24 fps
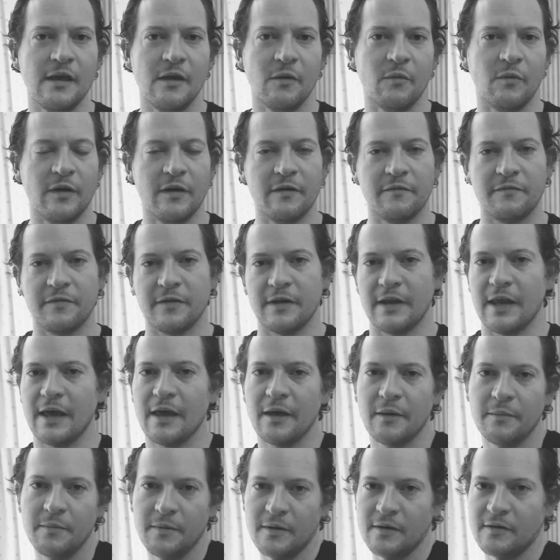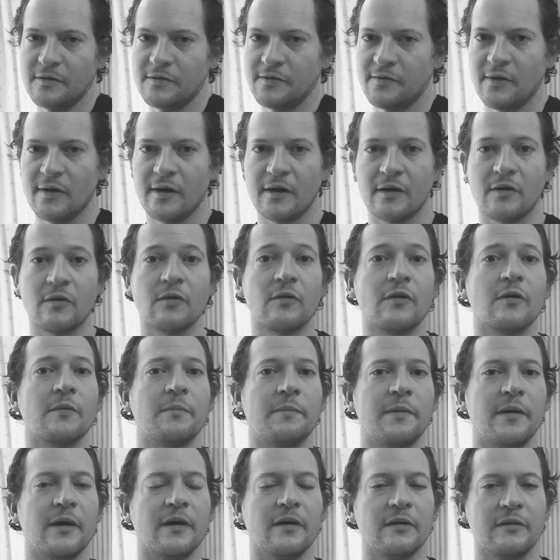with an elbow strike or a
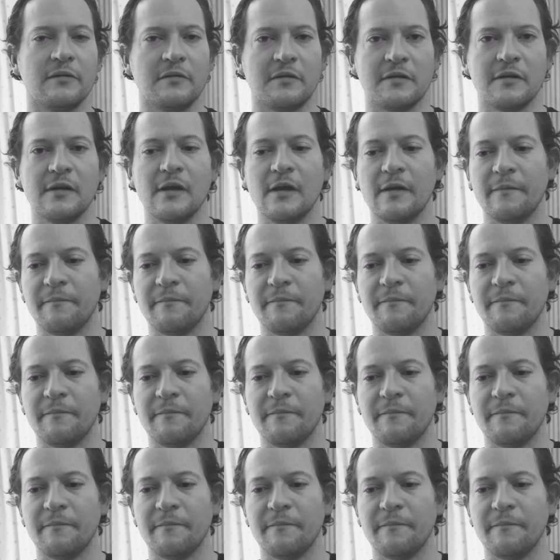punch.